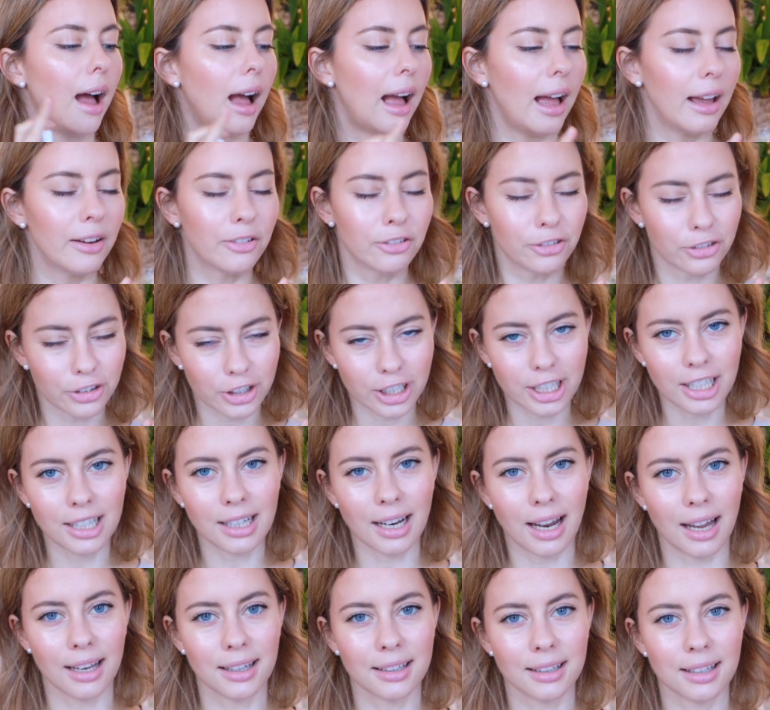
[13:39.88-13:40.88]
I really
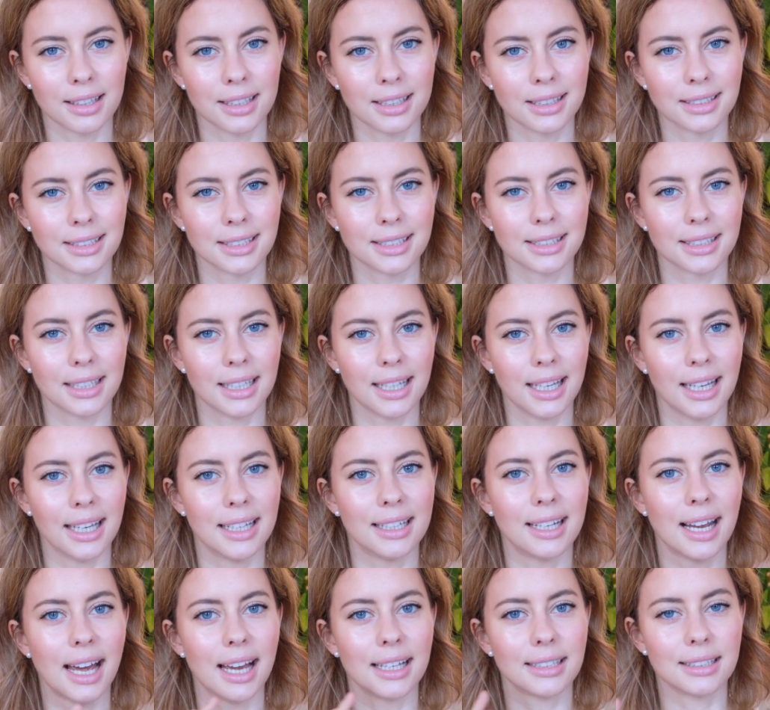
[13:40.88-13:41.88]
like this.
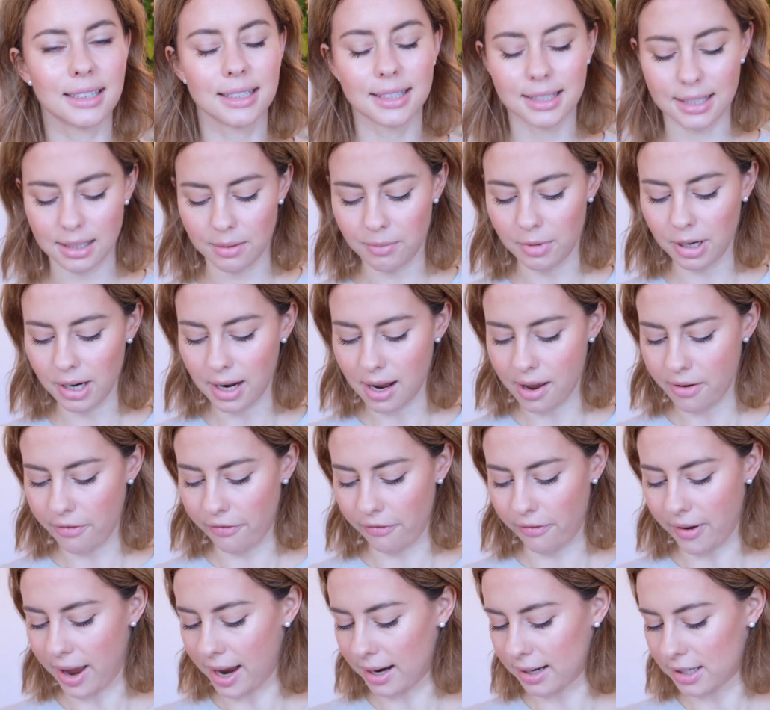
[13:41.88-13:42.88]
It has a similar
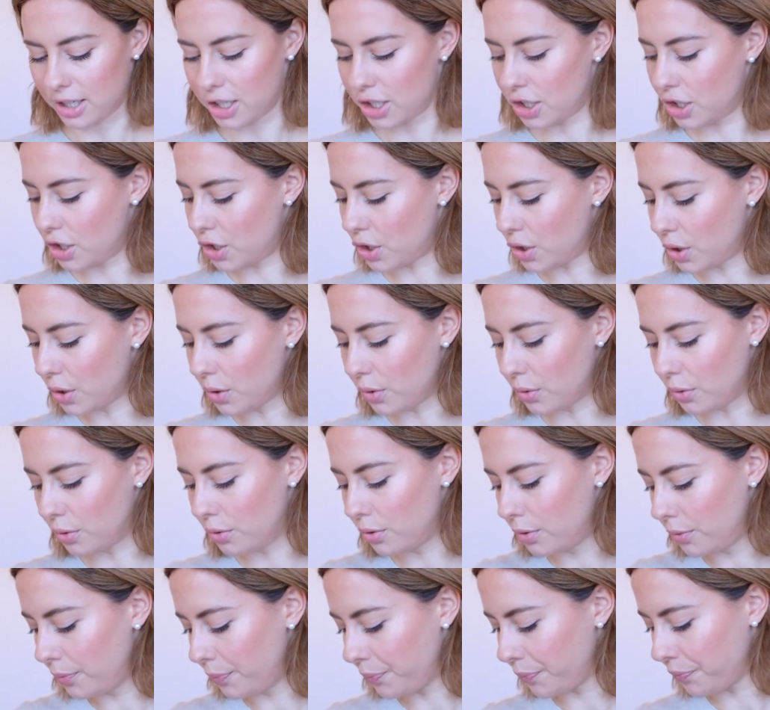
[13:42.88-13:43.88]
effect
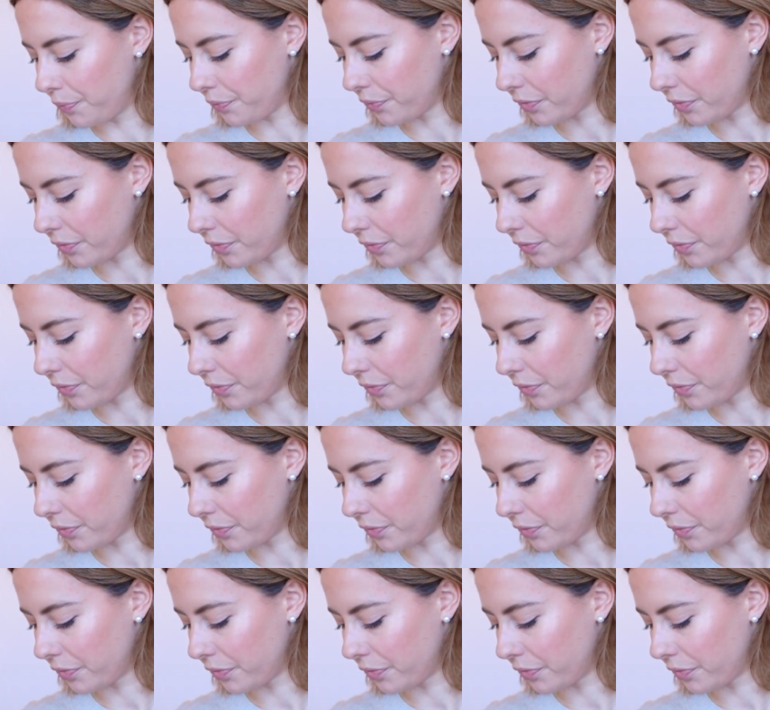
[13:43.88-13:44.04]
to